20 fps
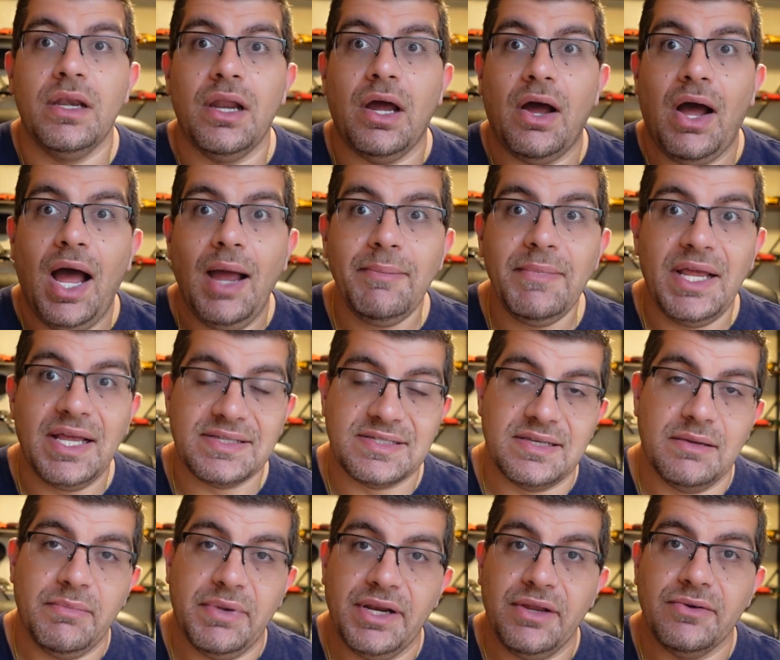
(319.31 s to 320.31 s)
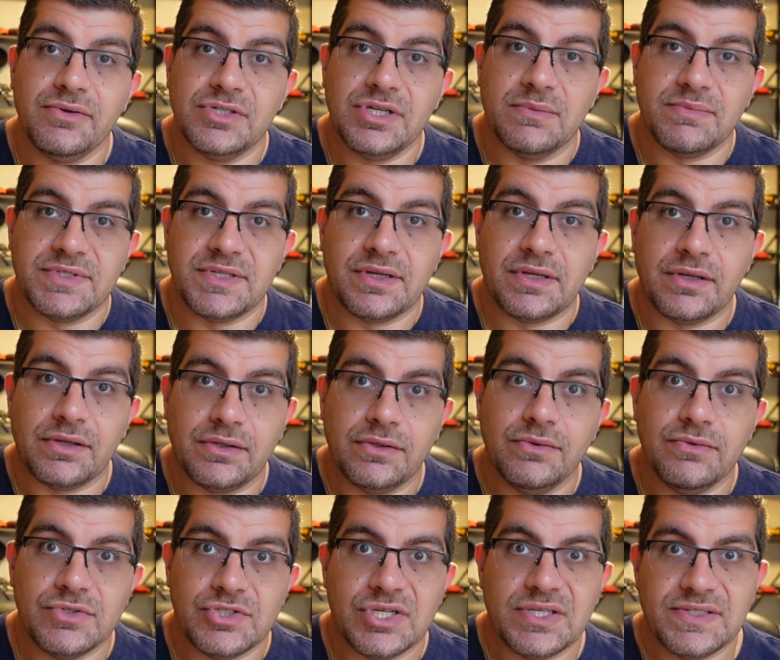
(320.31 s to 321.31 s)
Now, I'm not somebody who jumps to
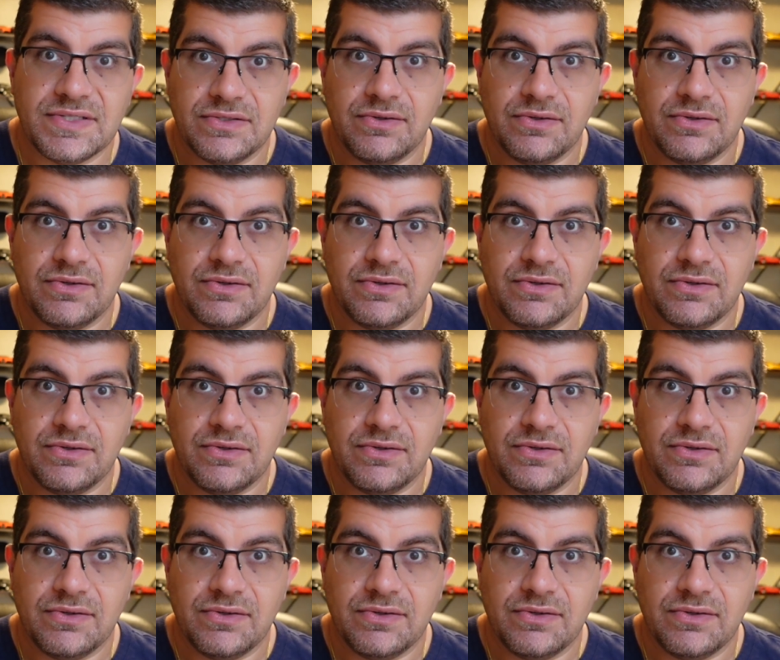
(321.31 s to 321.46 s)
conclusions,